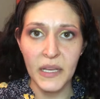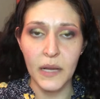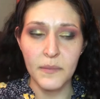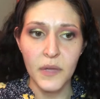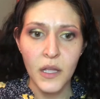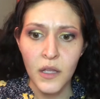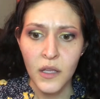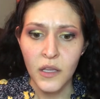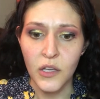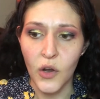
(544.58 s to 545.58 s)
mean,
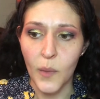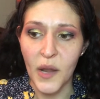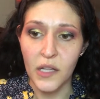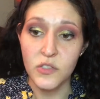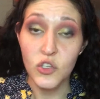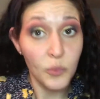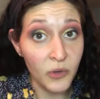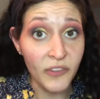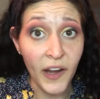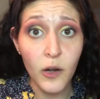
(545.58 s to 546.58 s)
you know, I'm not
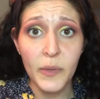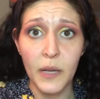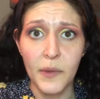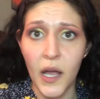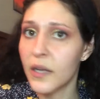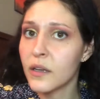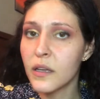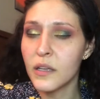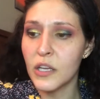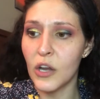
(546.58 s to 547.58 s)
super fair, but I'm not,
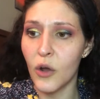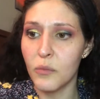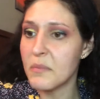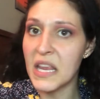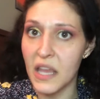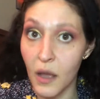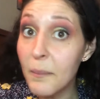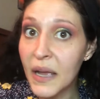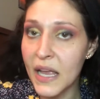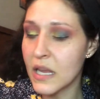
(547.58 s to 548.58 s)
you know,
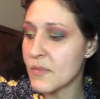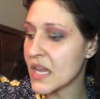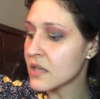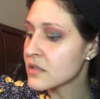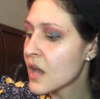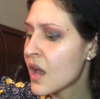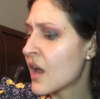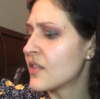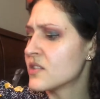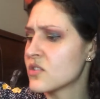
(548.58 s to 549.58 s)
medium by any means.
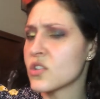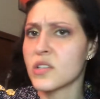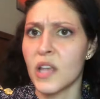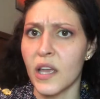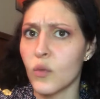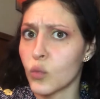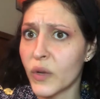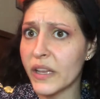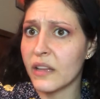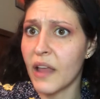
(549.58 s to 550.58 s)
And this is just like
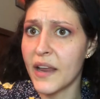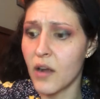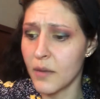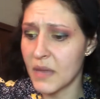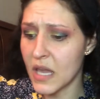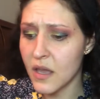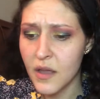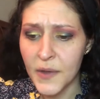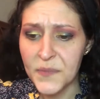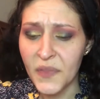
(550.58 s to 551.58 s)
really light on me.
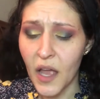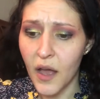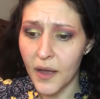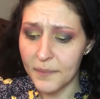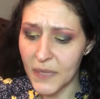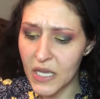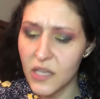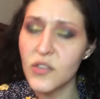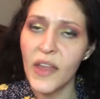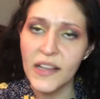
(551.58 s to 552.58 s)

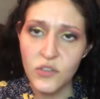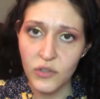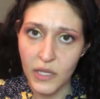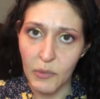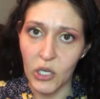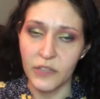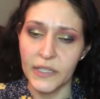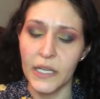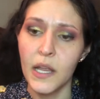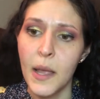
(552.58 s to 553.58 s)
So that's certainly part of
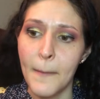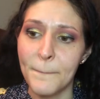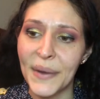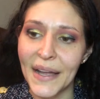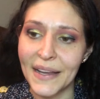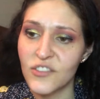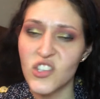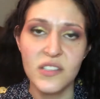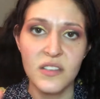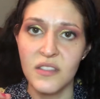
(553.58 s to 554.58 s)
it, but
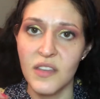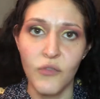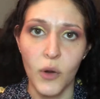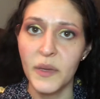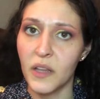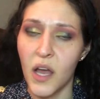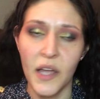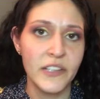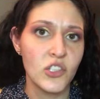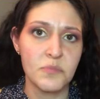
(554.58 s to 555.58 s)
just the formula,
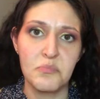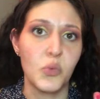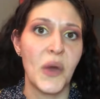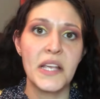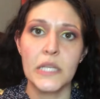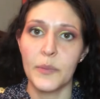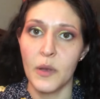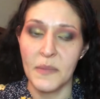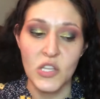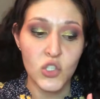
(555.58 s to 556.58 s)
it just breaks up
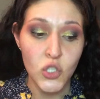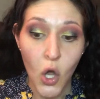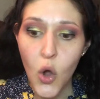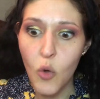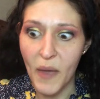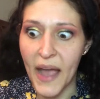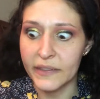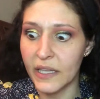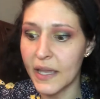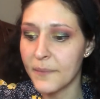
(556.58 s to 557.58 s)
on me so
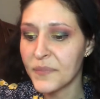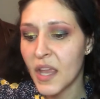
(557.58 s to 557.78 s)
badly.